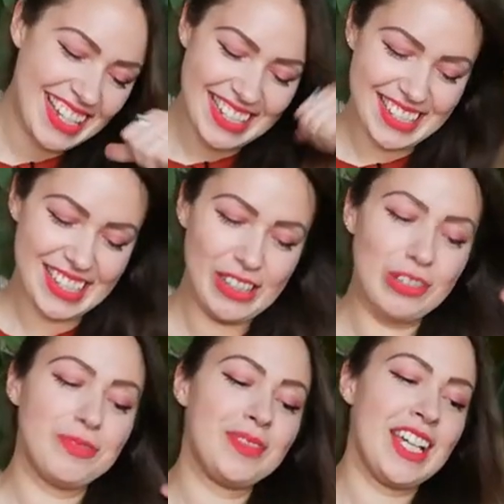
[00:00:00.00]

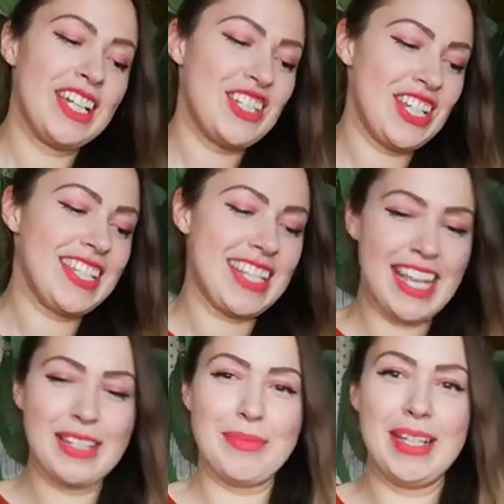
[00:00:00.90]
So she
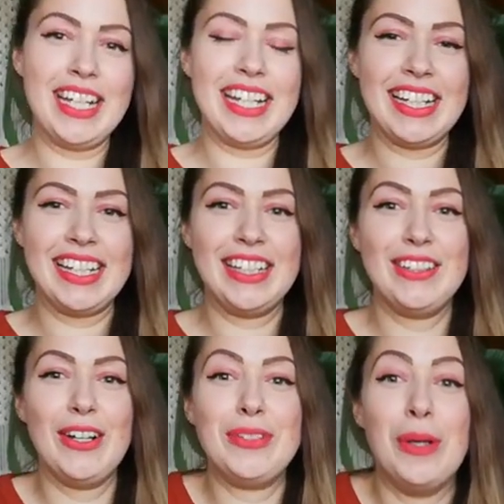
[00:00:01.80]
sent me
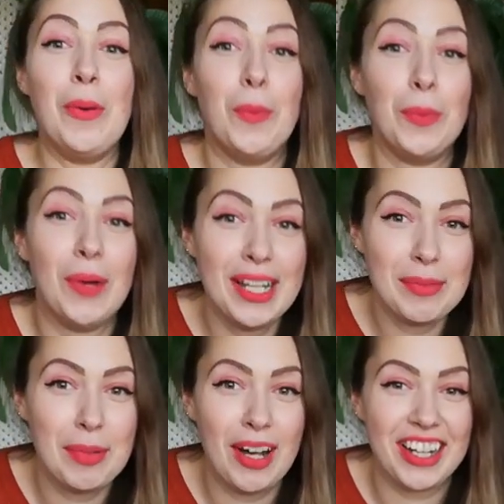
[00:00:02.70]
not
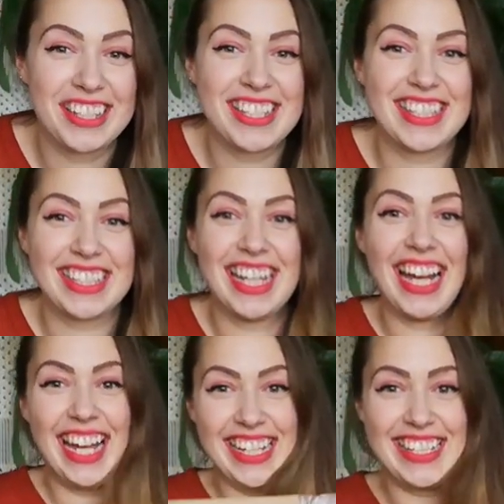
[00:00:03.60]
one box,
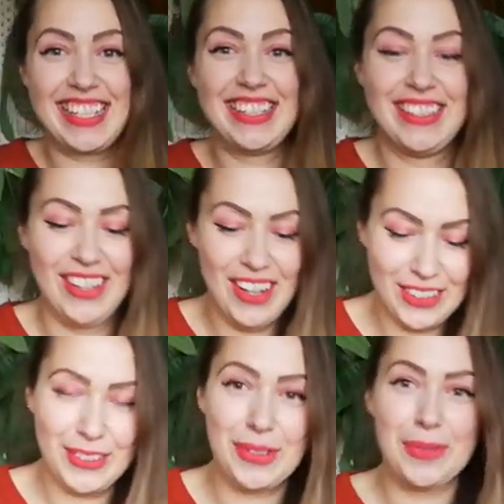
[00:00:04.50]
guys,
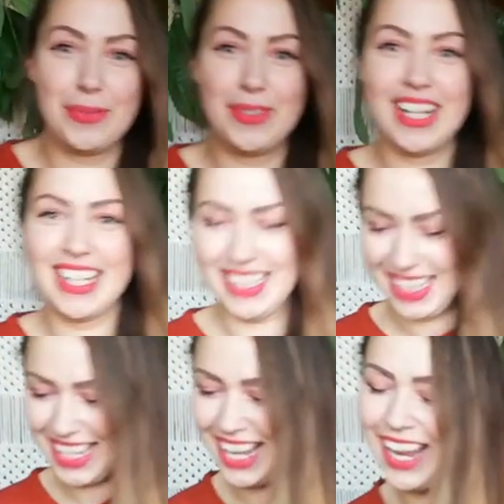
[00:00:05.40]
not one,
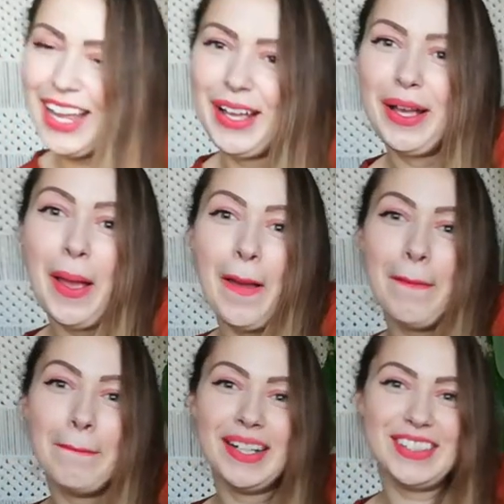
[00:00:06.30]

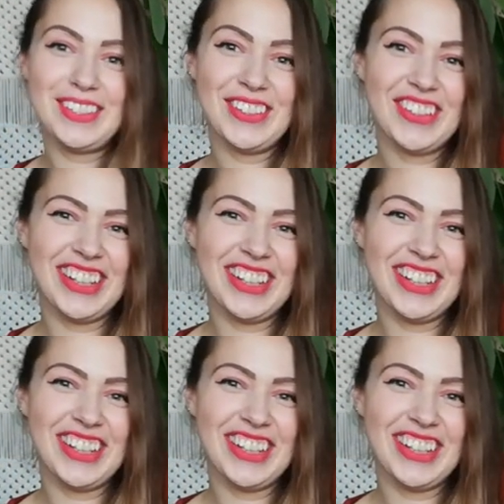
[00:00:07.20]
but two.